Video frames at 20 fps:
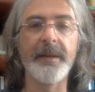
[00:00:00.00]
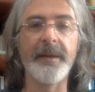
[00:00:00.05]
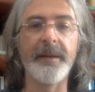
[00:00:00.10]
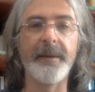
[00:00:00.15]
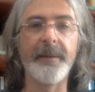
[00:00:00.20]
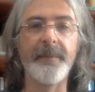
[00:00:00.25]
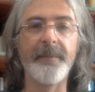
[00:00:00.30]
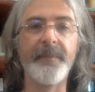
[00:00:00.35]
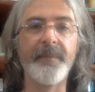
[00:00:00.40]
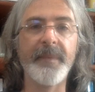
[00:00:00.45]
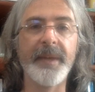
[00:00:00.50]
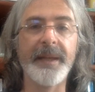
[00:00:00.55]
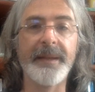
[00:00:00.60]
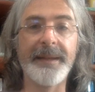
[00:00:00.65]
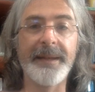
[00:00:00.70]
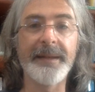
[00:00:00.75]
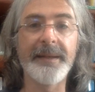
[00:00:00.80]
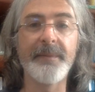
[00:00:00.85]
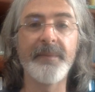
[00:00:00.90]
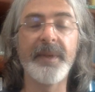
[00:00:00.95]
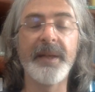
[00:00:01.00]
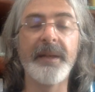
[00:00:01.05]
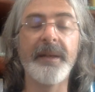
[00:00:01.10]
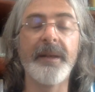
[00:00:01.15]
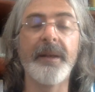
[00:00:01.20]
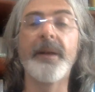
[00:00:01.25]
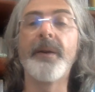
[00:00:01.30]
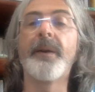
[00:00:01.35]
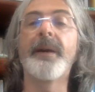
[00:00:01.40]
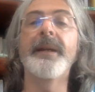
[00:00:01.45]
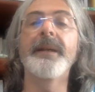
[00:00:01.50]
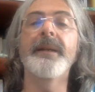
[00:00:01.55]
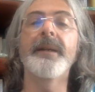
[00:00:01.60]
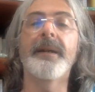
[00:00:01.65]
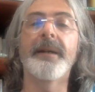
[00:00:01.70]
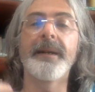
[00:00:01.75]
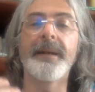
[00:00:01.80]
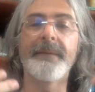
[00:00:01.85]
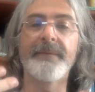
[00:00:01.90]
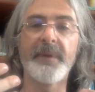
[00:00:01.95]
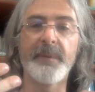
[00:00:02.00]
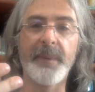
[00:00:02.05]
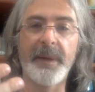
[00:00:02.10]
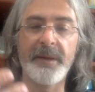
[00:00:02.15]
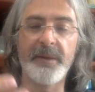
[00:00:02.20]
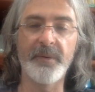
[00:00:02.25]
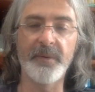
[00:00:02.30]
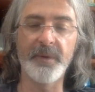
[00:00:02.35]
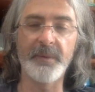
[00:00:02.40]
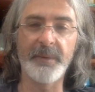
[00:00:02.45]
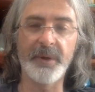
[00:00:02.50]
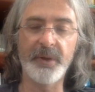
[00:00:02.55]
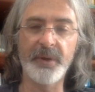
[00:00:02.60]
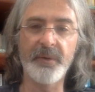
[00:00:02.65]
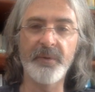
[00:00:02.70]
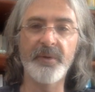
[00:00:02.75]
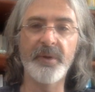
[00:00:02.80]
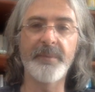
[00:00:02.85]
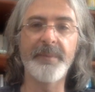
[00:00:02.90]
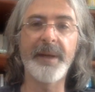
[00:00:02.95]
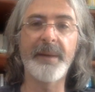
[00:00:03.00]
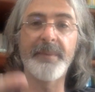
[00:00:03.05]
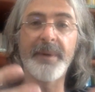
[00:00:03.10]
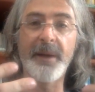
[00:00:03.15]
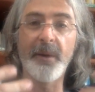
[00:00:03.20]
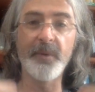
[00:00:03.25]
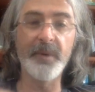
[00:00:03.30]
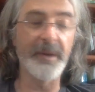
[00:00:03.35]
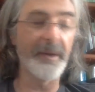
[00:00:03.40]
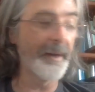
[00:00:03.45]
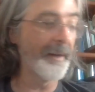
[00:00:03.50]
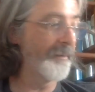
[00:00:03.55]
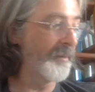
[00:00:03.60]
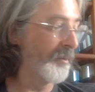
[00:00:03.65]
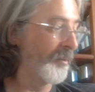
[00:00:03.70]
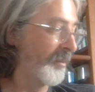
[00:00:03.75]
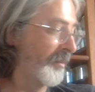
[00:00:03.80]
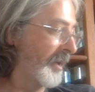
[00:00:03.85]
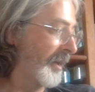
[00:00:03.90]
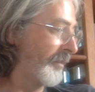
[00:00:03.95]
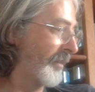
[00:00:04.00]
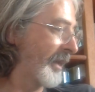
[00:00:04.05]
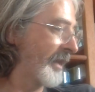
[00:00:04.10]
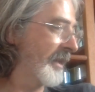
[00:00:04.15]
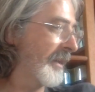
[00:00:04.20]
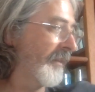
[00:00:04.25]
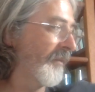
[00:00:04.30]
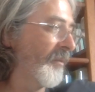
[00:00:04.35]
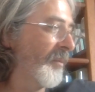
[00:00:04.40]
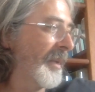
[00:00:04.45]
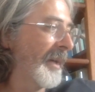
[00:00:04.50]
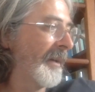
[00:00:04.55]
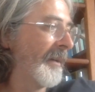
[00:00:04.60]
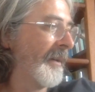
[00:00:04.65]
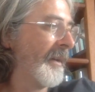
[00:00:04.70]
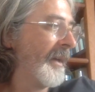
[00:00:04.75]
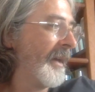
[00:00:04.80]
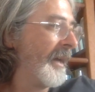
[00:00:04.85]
and that's something that I have to spend talking to my children about, but I also have to remind myself about.